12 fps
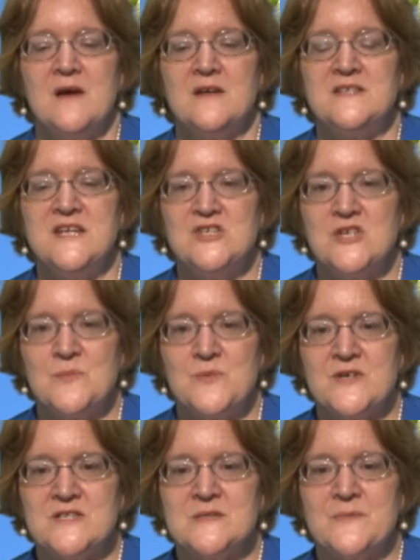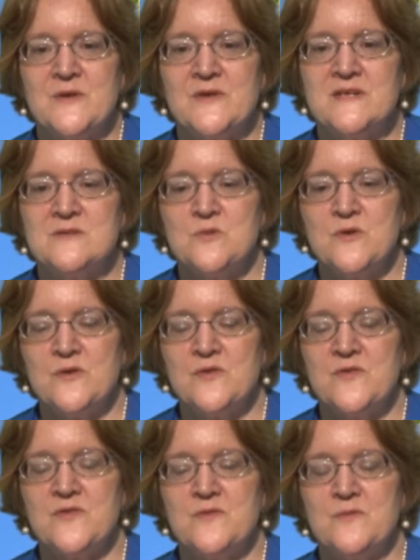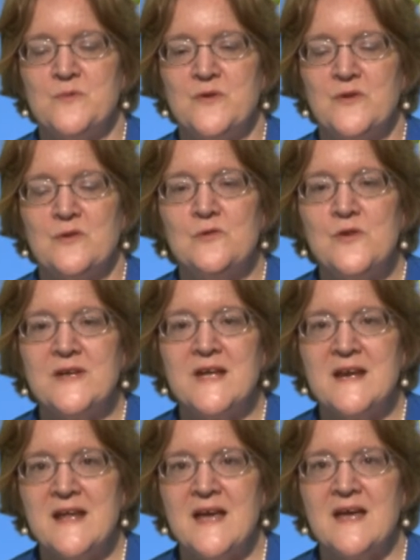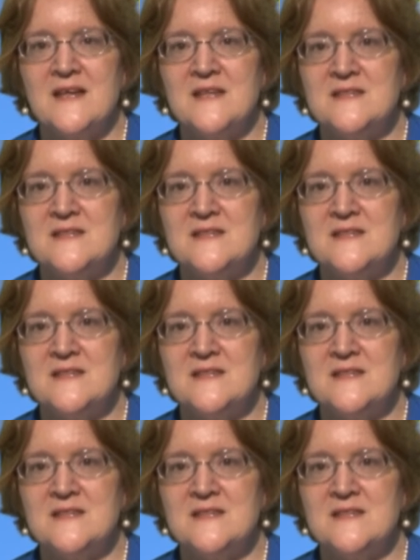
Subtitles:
a teaching principle is when they're looking at